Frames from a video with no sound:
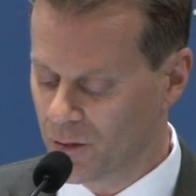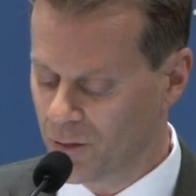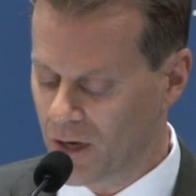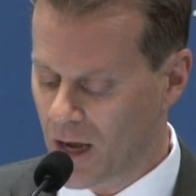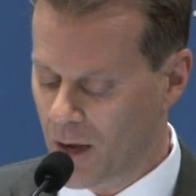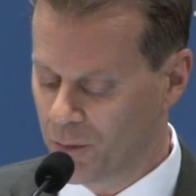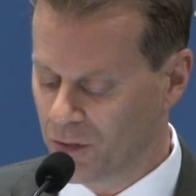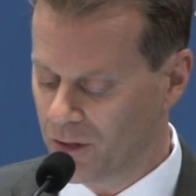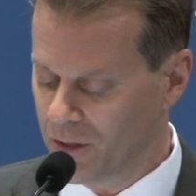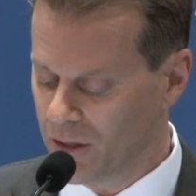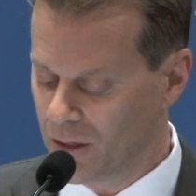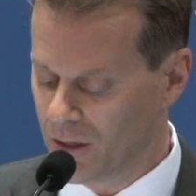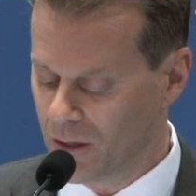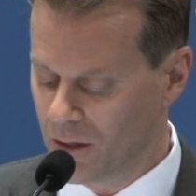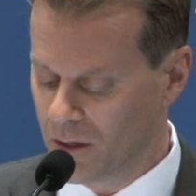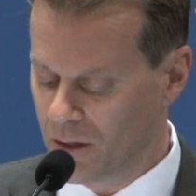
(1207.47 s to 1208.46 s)
monopoly
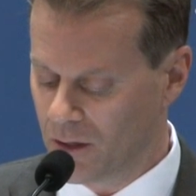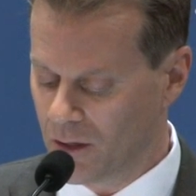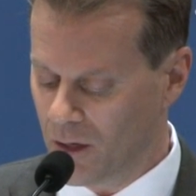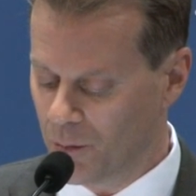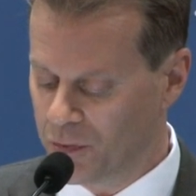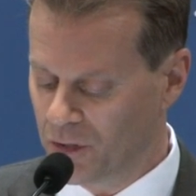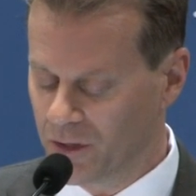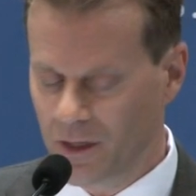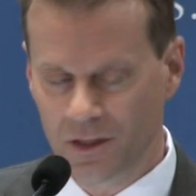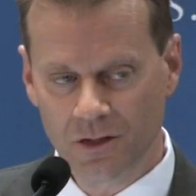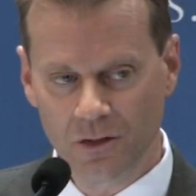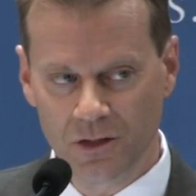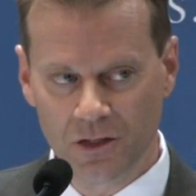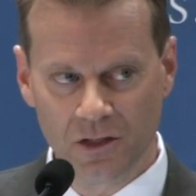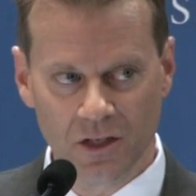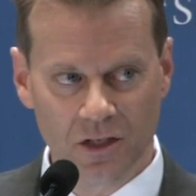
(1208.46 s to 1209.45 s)
of police
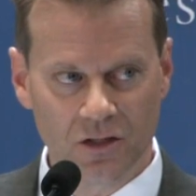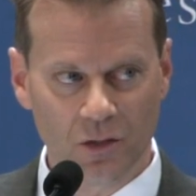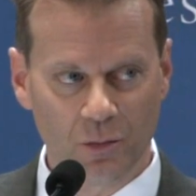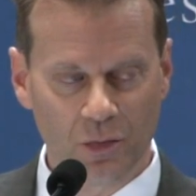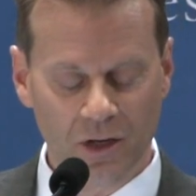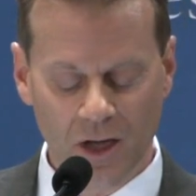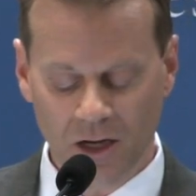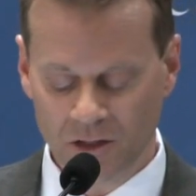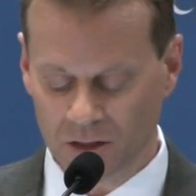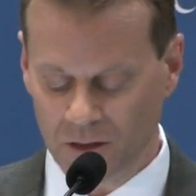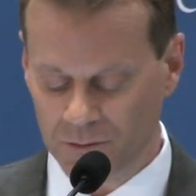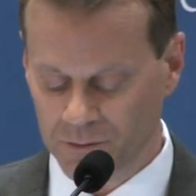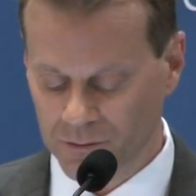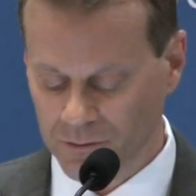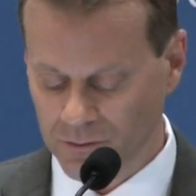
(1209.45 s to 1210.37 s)
or judicial protection.